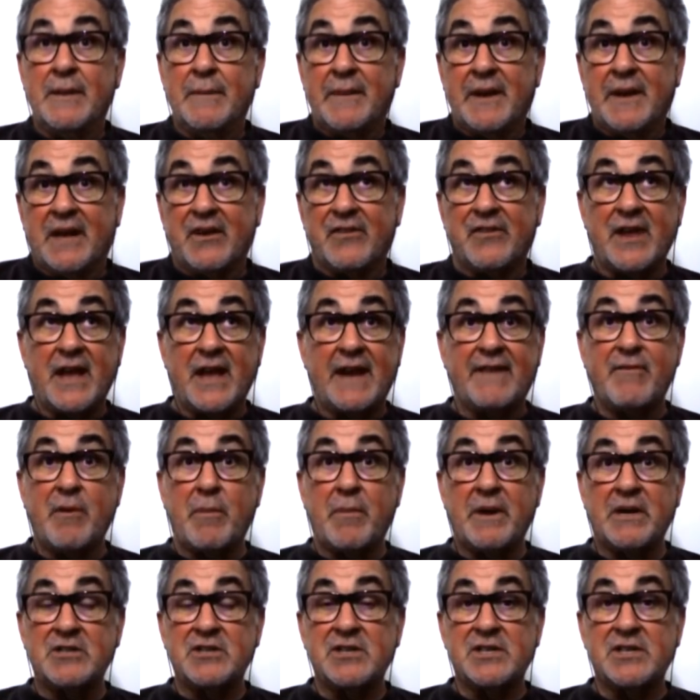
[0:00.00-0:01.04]
because they have a
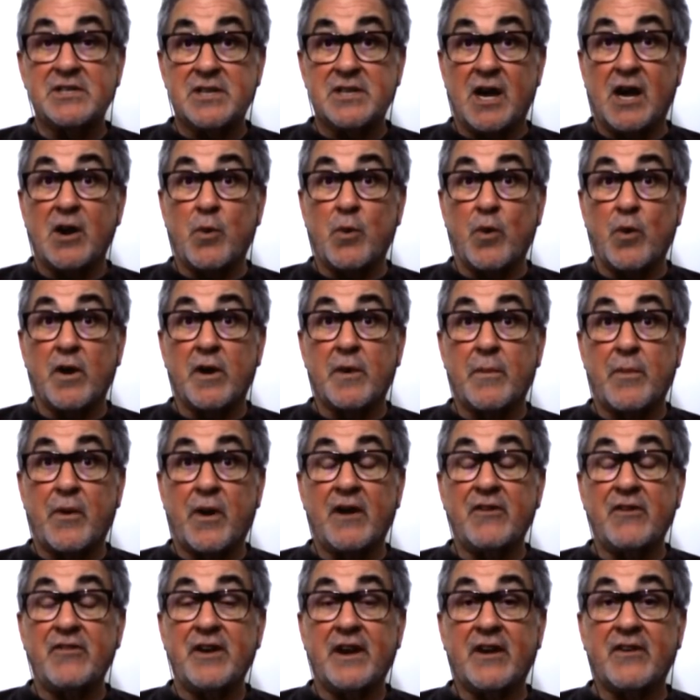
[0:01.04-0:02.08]
bunch of skunk work
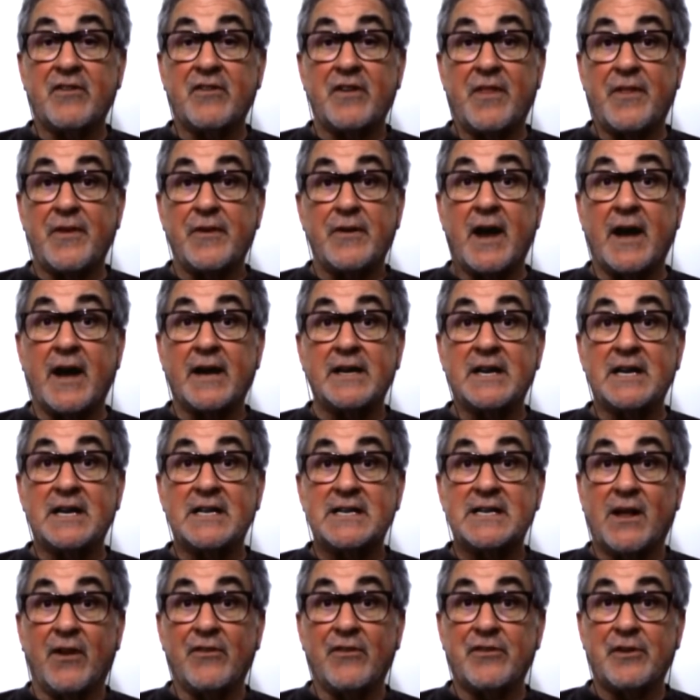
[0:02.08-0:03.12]
projects that they're not going to
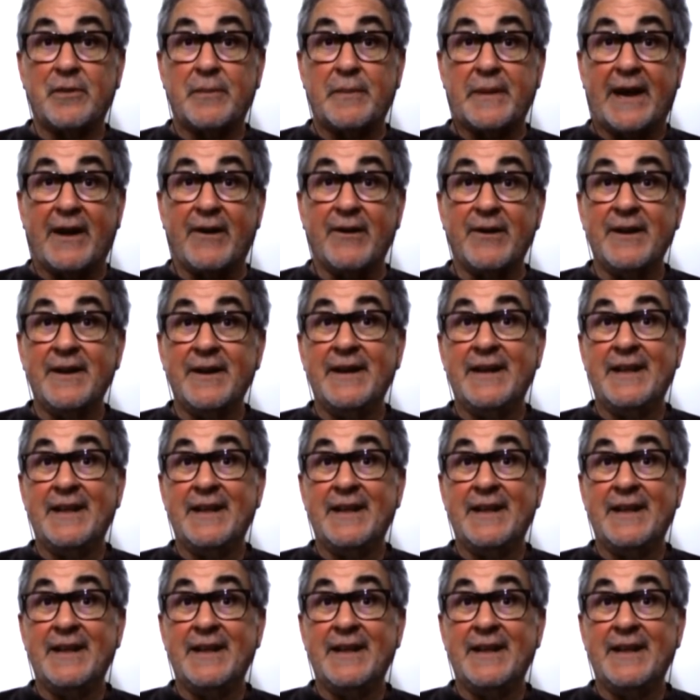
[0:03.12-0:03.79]
tell us about.